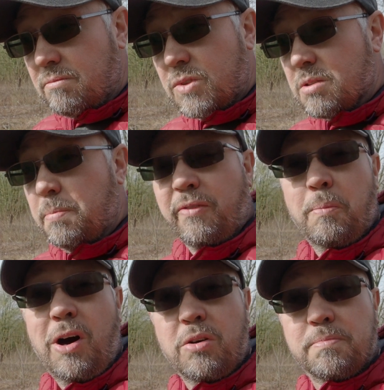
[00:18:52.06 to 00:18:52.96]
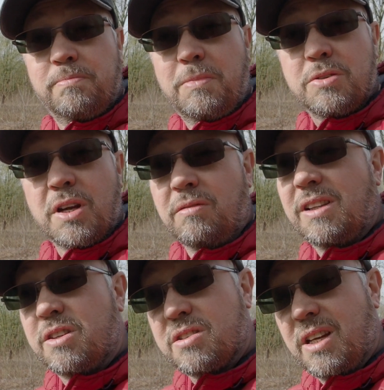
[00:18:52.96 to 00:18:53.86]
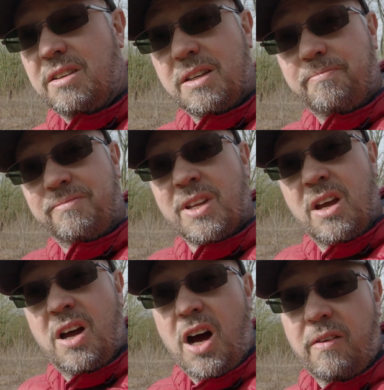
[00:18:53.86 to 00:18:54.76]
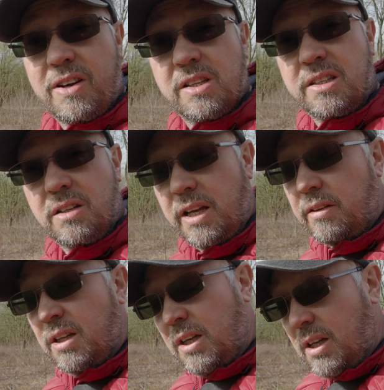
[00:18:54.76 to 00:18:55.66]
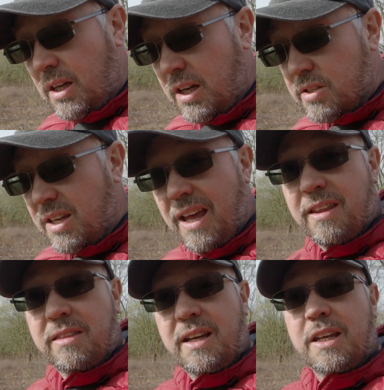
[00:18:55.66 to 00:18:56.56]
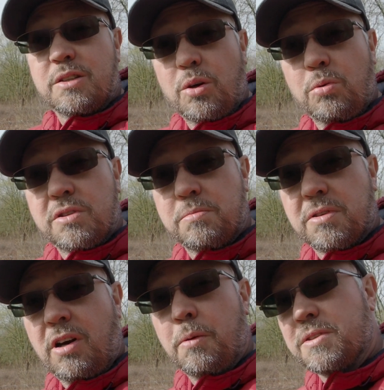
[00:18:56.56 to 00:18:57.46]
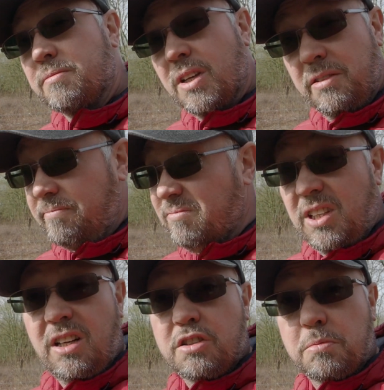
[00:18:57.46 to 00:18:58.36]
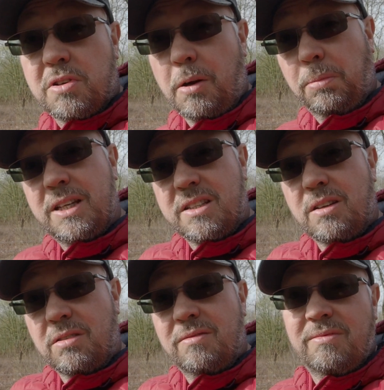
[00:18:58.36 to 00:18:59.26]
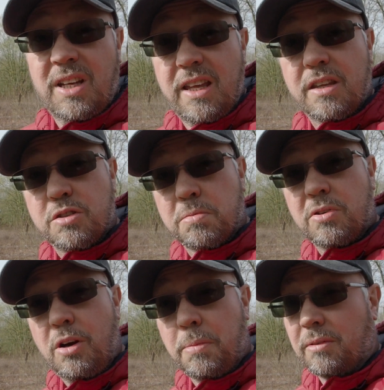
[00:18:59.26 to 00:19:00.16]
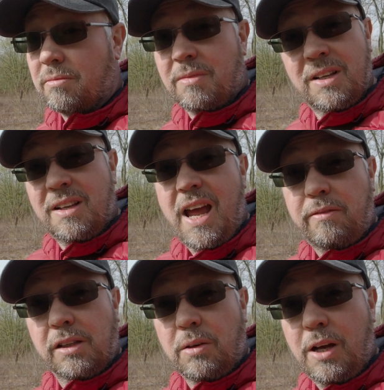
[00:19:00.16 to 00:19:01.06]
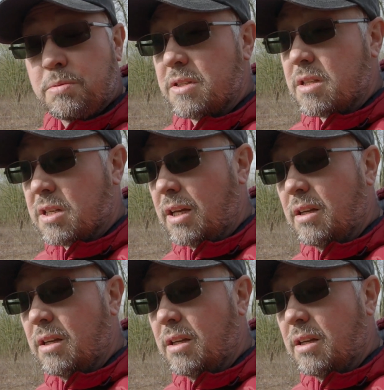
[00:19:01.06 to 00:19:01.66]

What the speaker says: Just a bit of a milestone, really. Just say, yeah, I've actually done it. So yeah, thank you to all subscribers. And if you're not subscribed, please do hit that subscribe button. Every little helps, as they say.